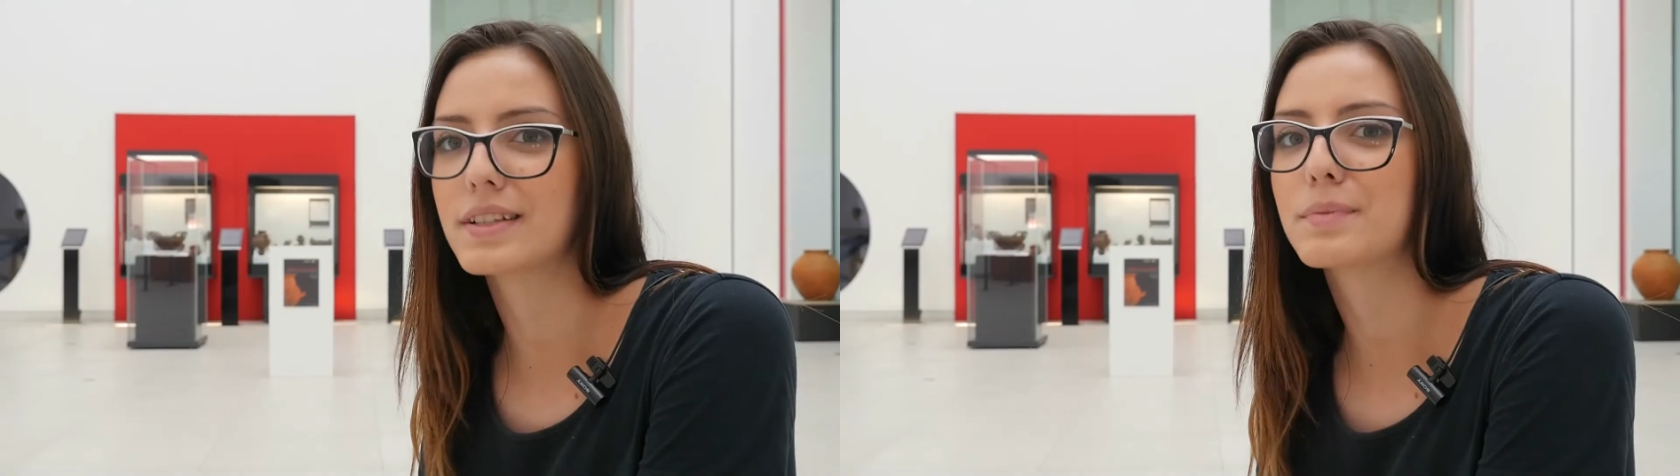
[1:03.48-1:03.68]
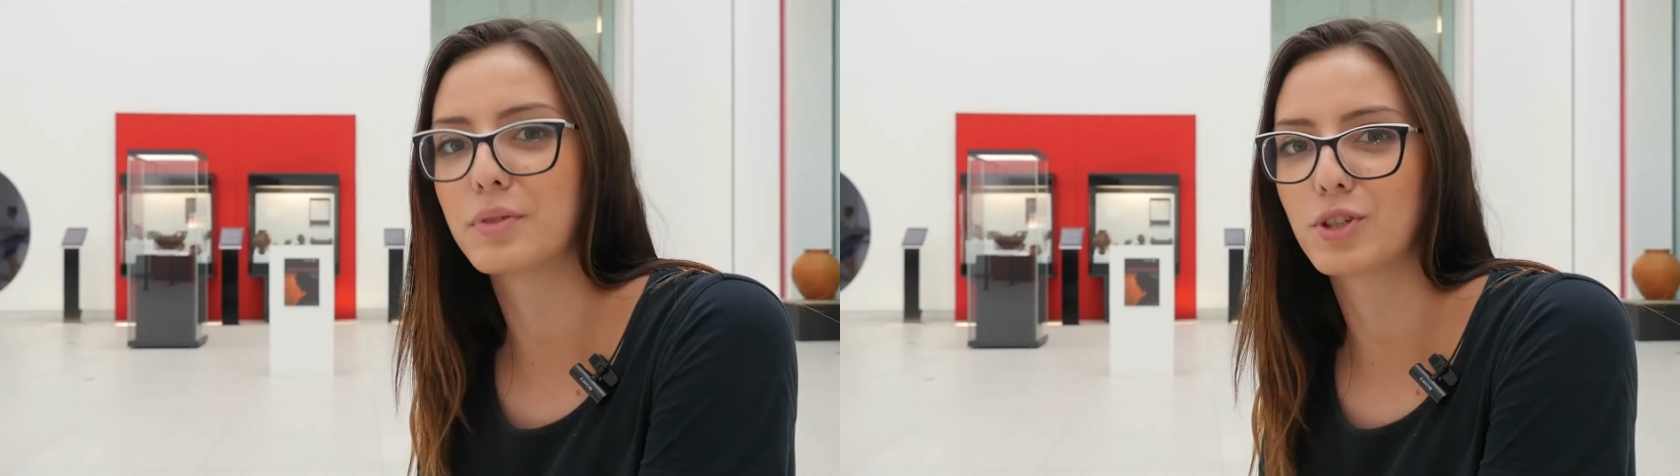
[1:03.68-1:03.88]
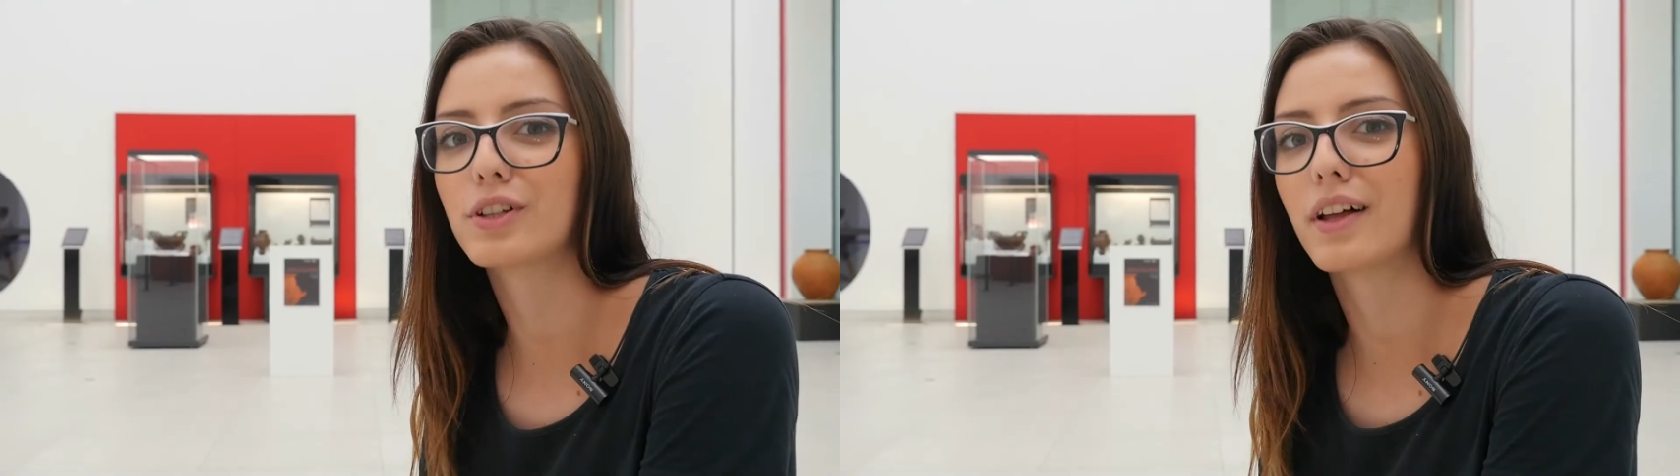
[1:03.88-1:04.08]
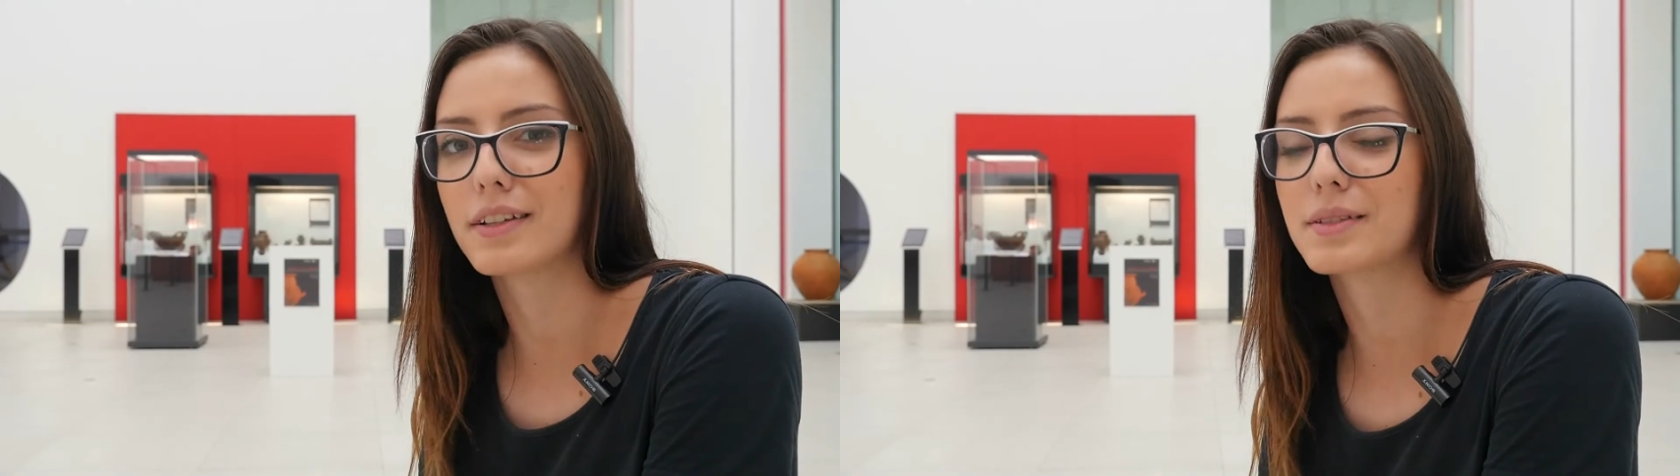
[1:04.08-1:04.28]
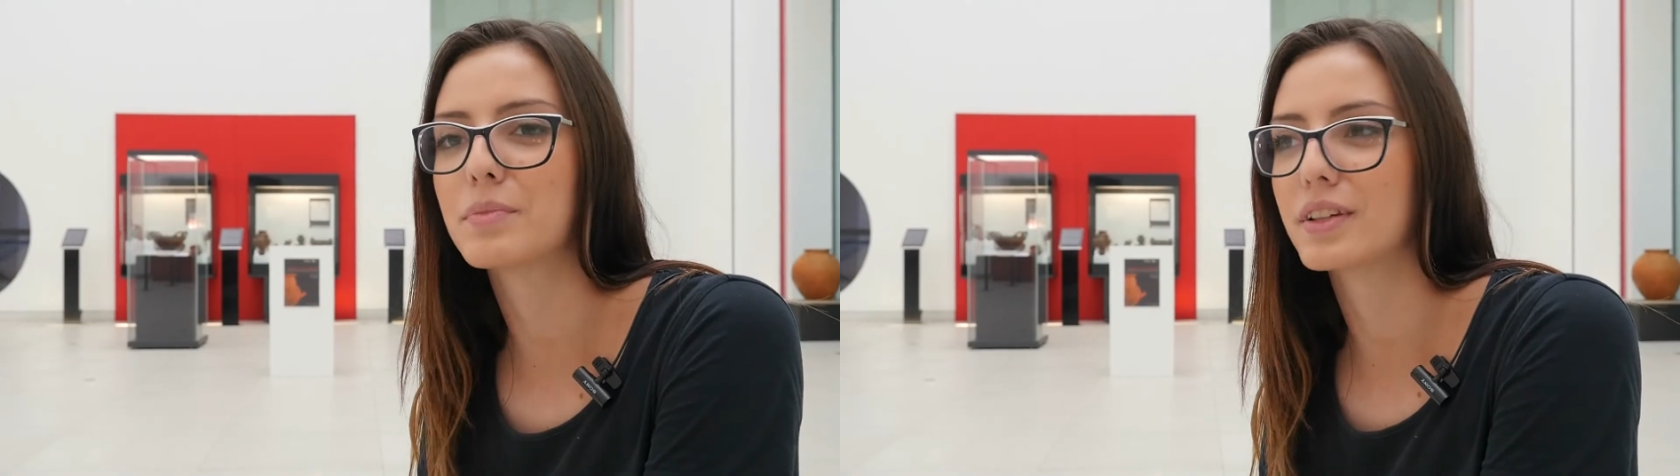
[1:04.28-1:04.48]

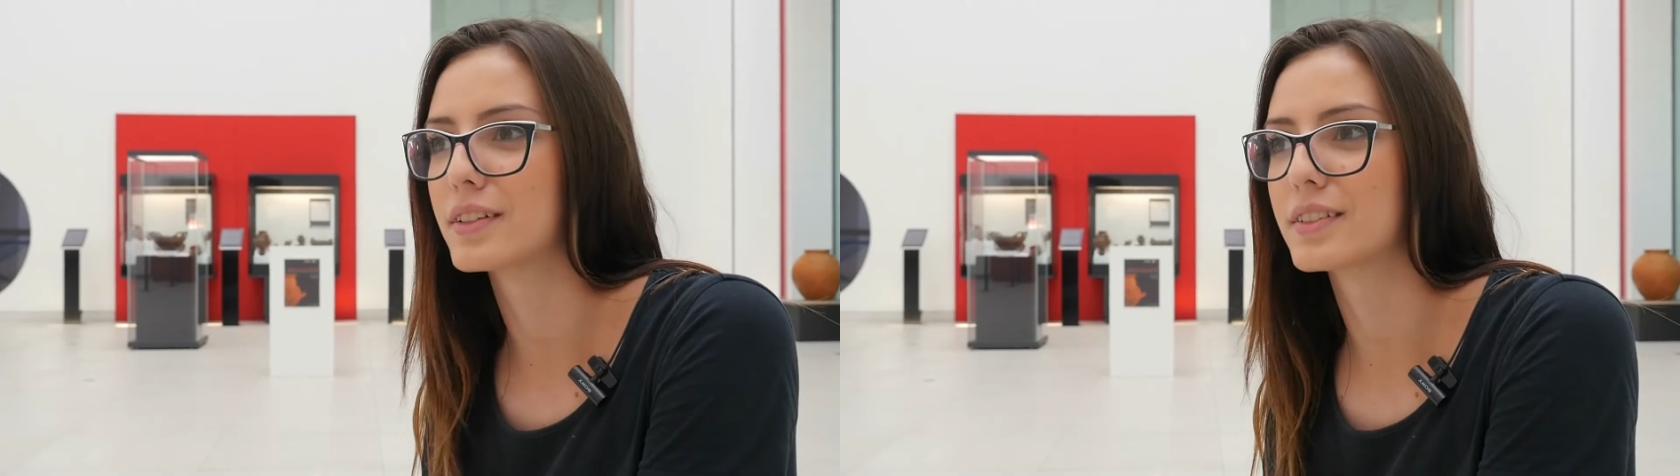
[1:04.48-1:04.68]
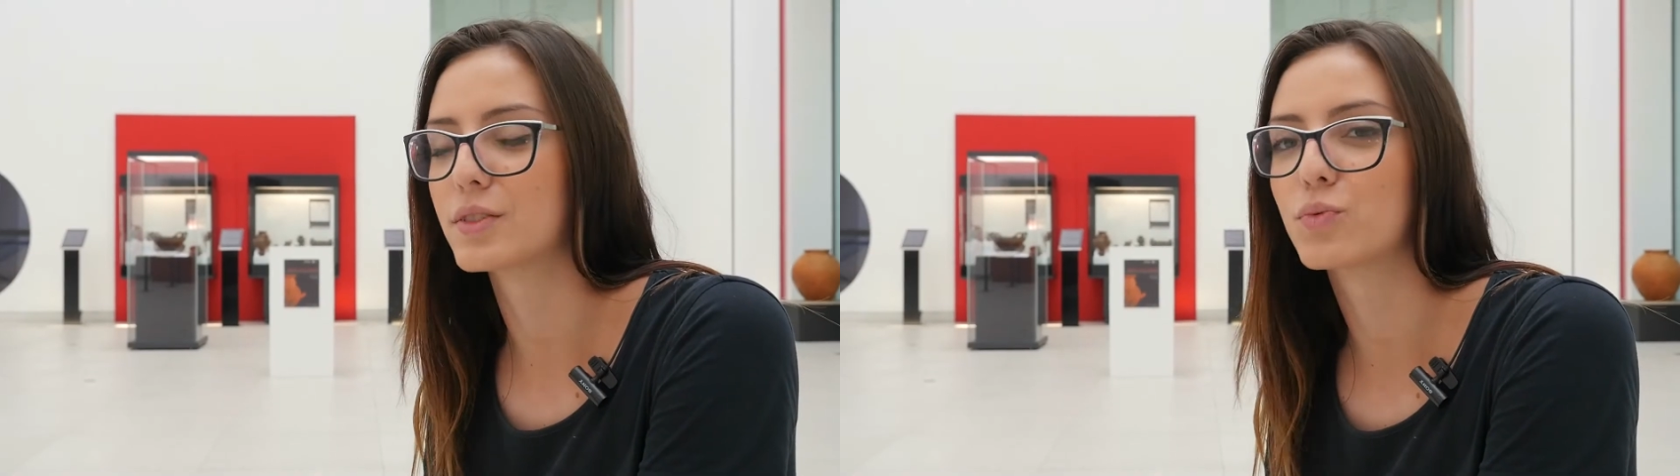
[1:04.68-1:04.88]
specialized because it